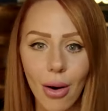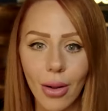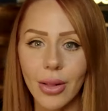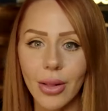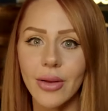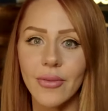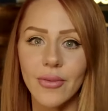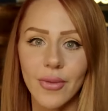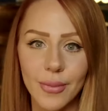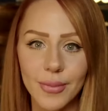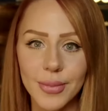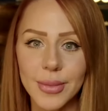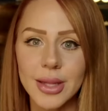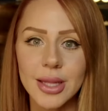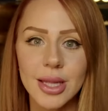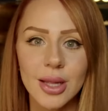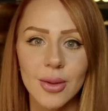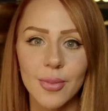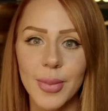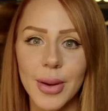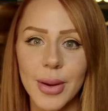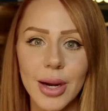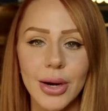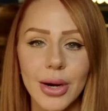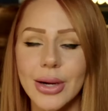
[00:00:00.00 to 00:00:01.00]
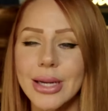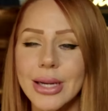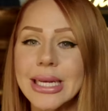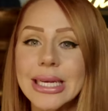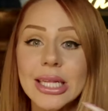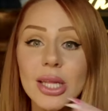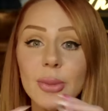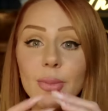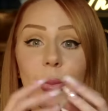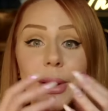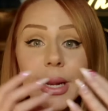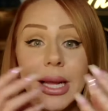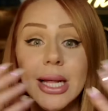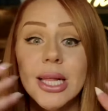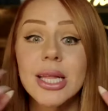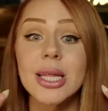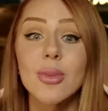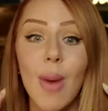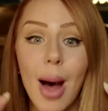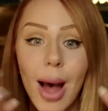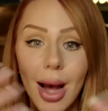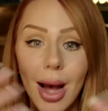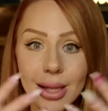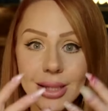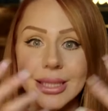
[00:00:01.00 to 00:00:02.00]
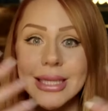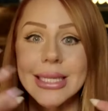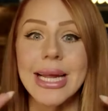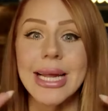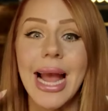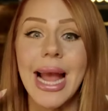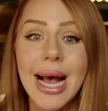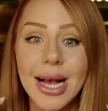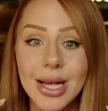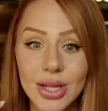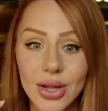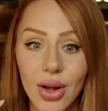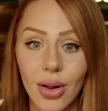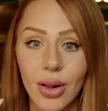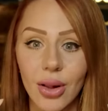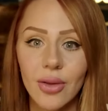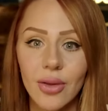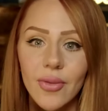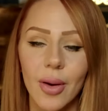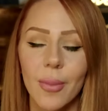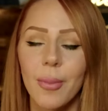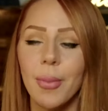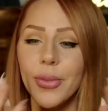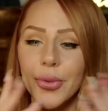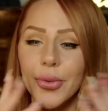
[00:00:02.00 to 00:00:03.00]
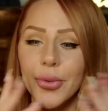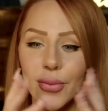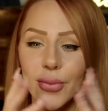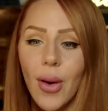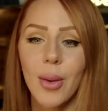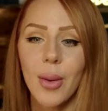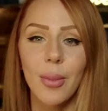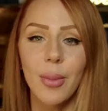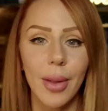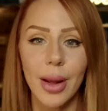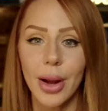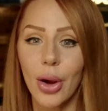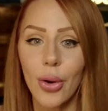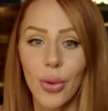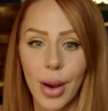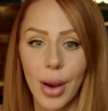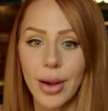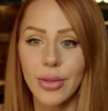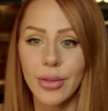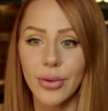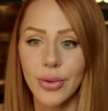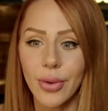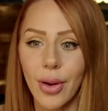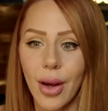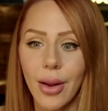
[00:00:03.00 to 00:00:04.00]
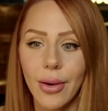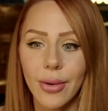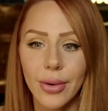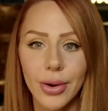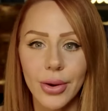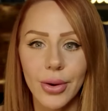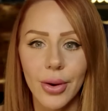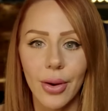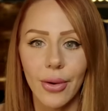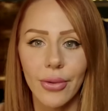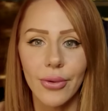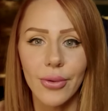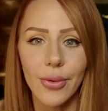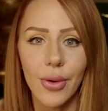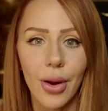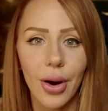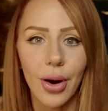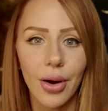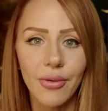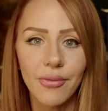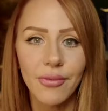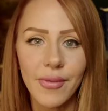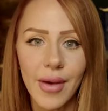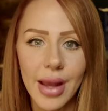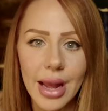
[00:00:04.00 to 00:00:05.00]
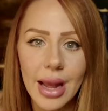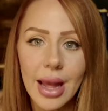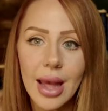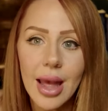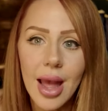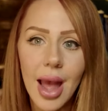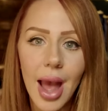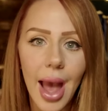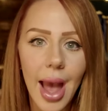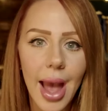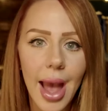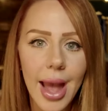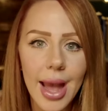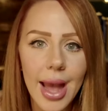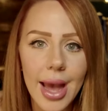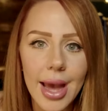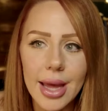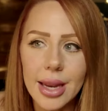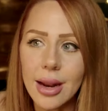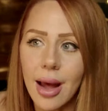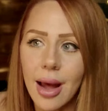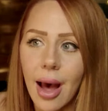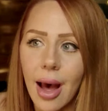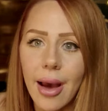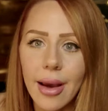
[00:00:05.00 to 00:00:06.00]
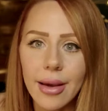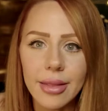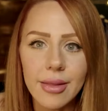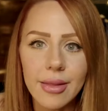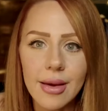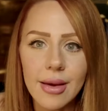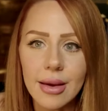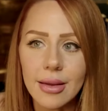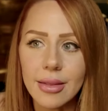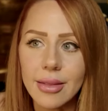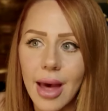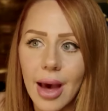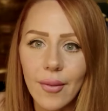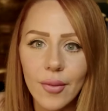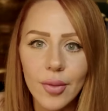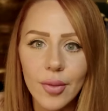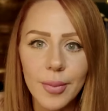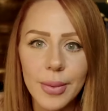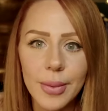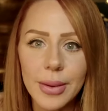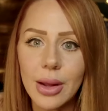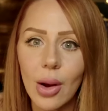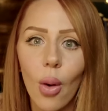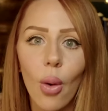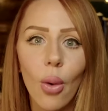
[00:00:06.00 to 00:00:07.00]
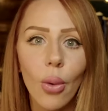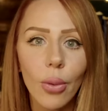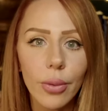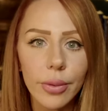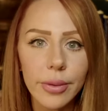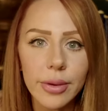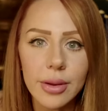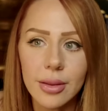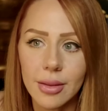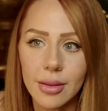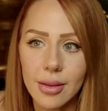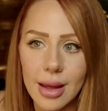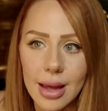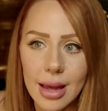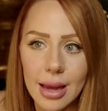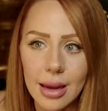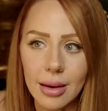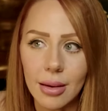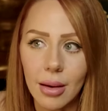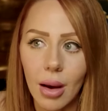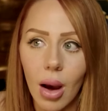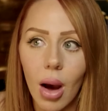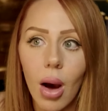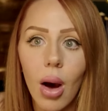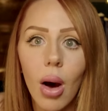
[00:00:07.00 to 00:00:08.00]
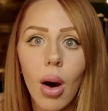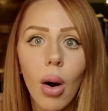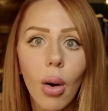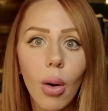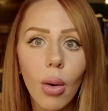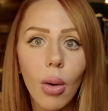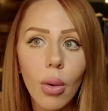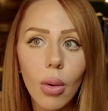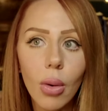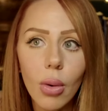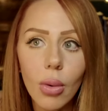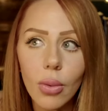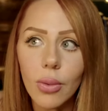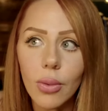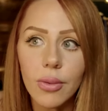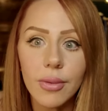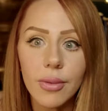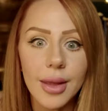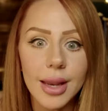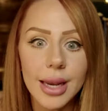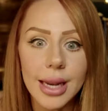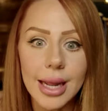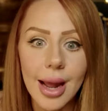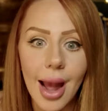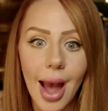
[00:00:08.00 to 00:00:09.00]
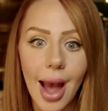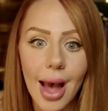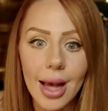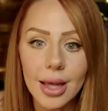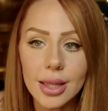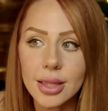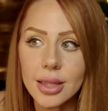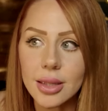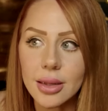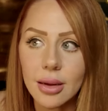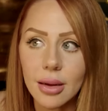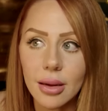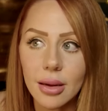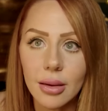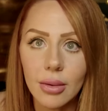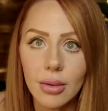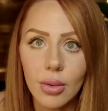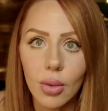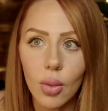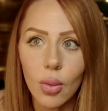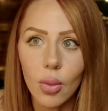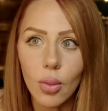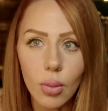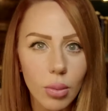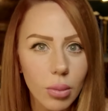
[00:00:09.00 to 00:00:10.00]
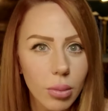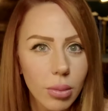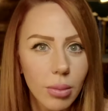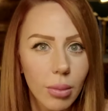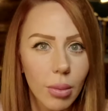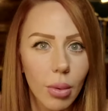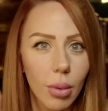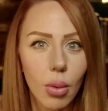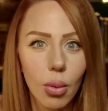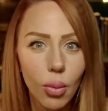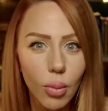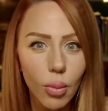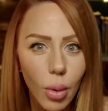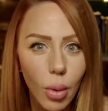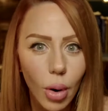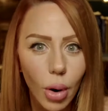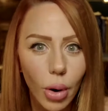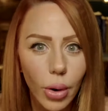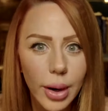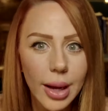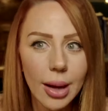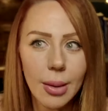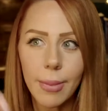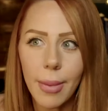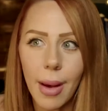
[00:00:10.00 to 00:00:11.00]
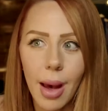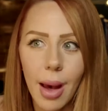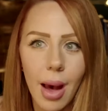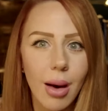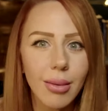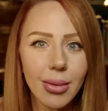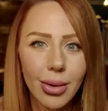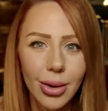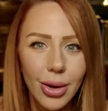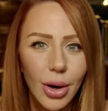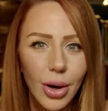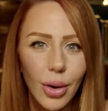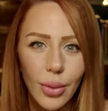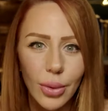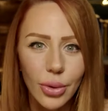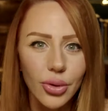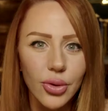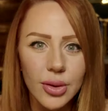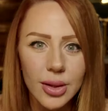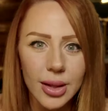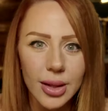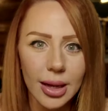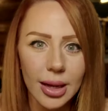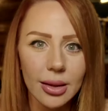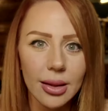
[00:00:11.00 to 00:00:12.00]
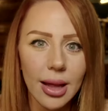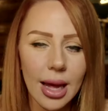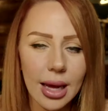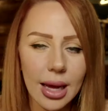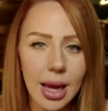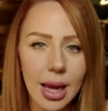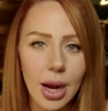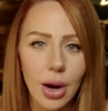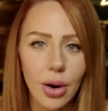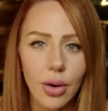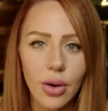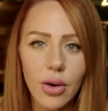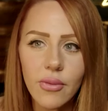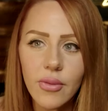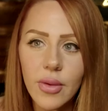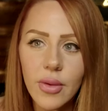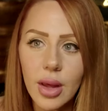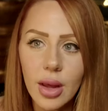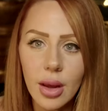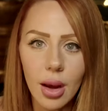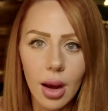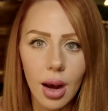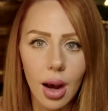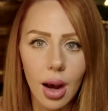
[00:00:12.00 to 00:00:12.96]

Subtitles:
all of them disappear, and he smiles and he has all of them. So I'm like, okay, they're not, you know, they're not all fake. And I think that would be the only thing, that he has to worry about, you know, or just like take care of.